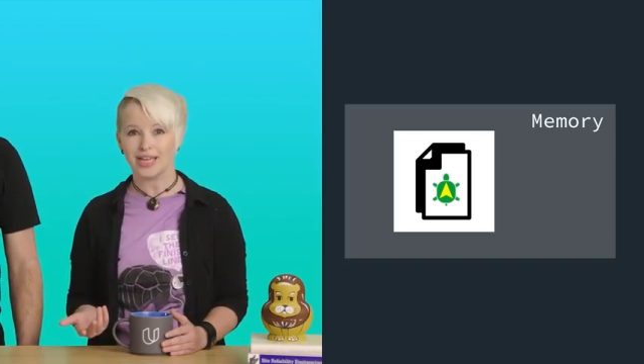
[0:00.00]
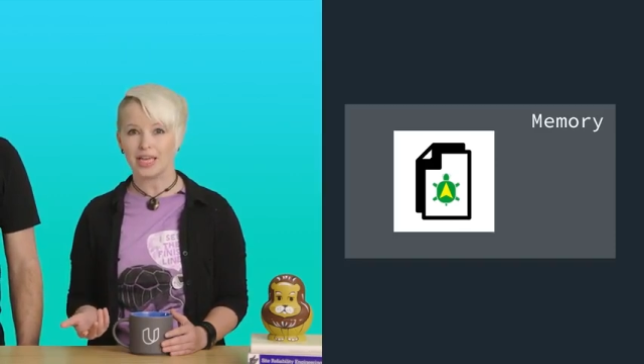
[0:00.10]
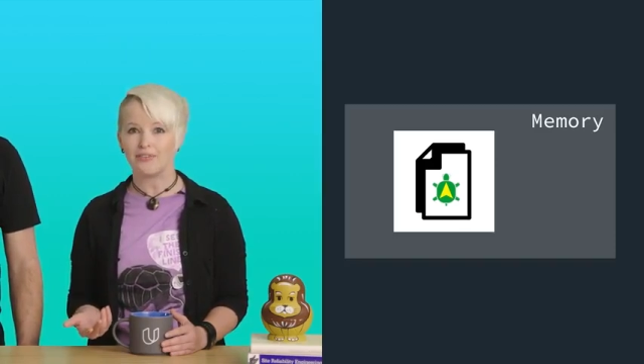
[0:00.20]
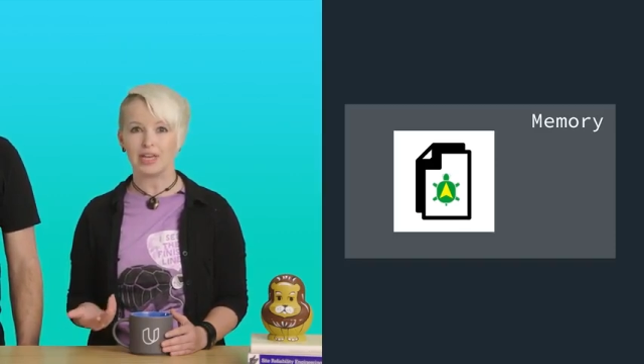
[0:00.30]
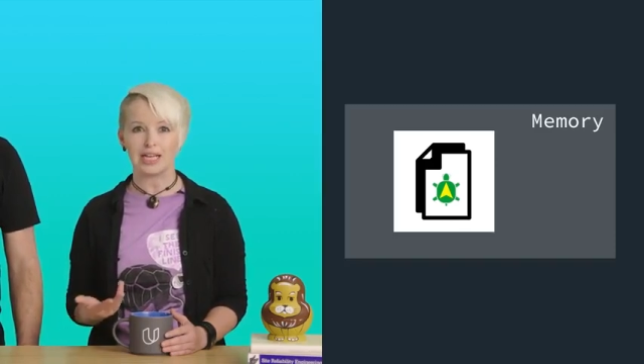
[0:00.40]

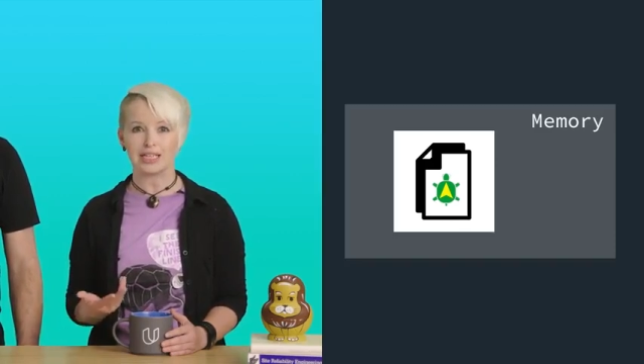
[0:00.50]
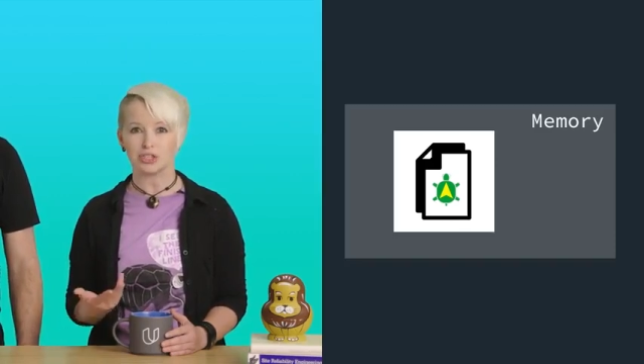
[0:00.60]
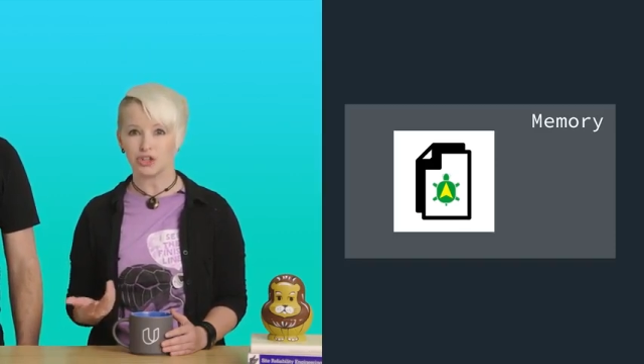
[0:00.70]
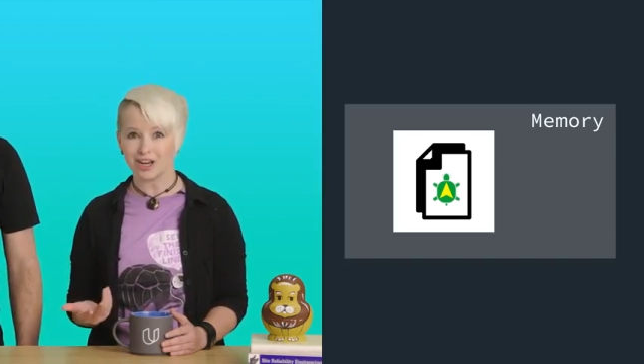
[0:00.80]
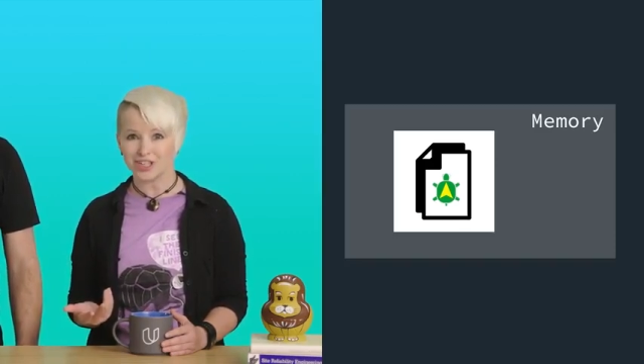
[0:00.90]
giving it
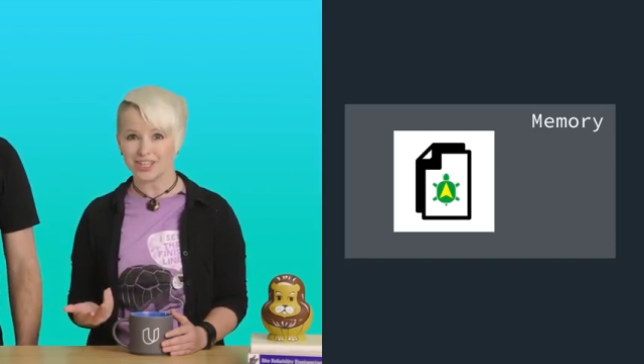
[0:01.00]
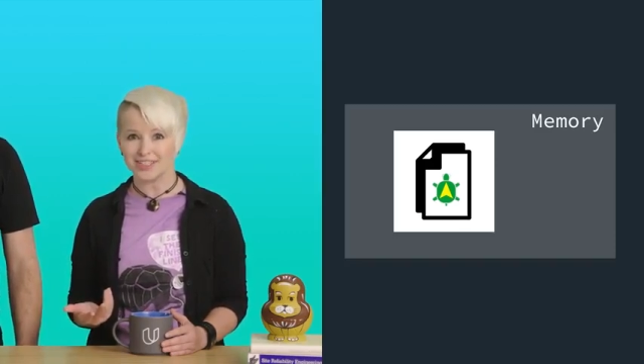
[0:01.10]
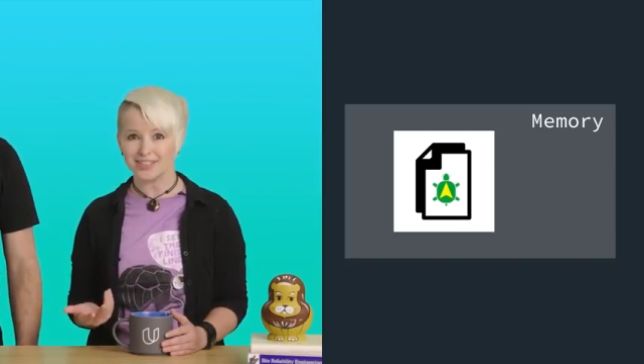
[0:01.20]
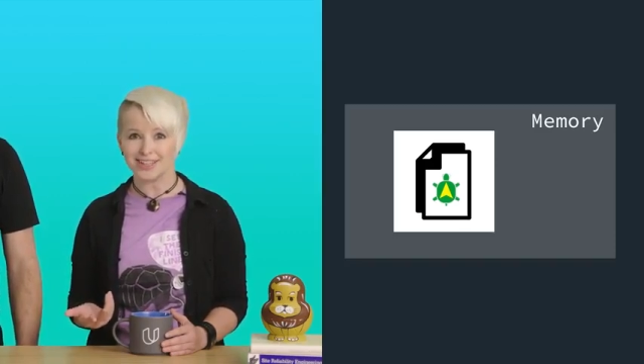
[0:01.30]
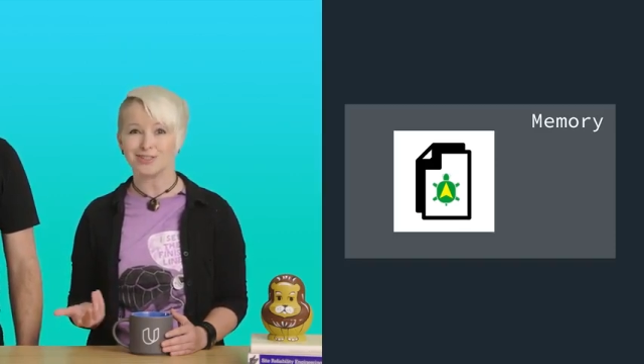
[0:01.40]

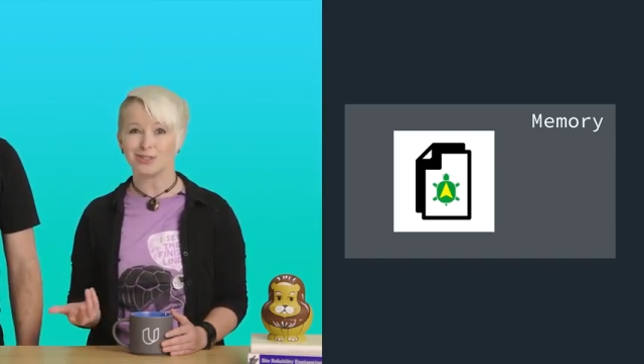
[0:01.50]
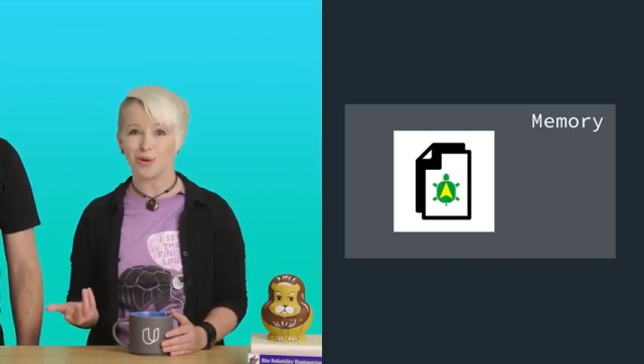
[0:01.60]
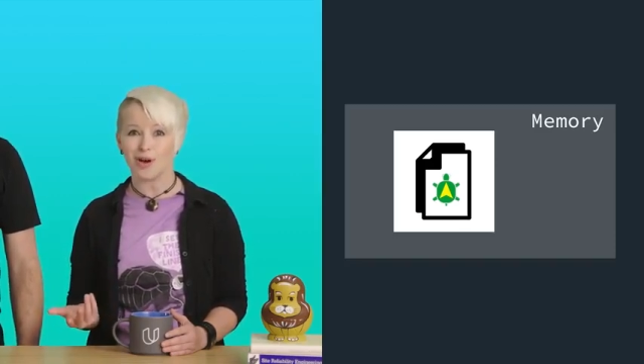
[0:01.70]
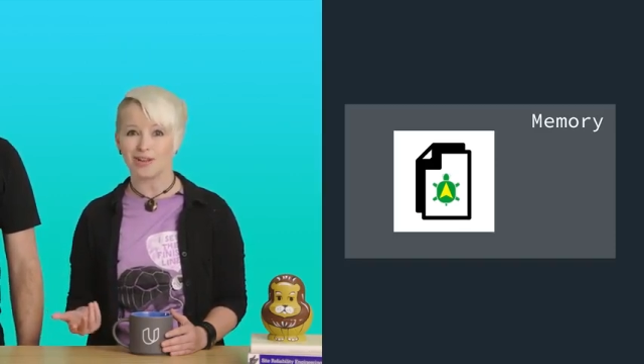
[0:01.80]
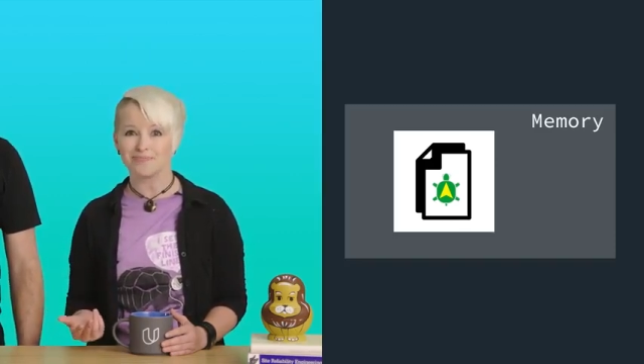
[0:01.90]
instructions, and
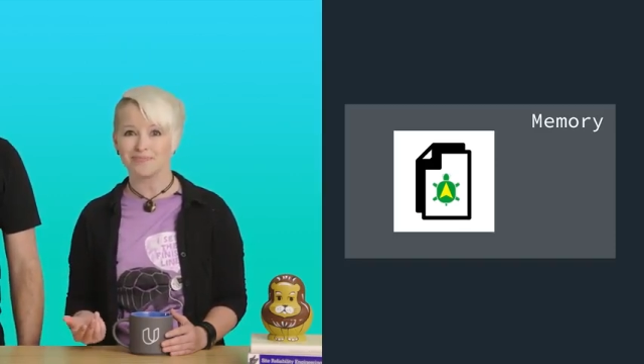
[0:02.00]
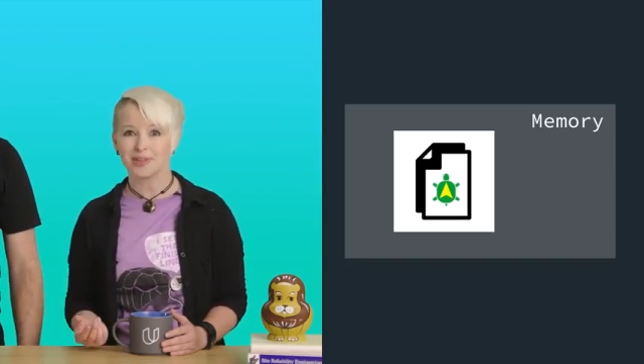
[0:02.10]
so on.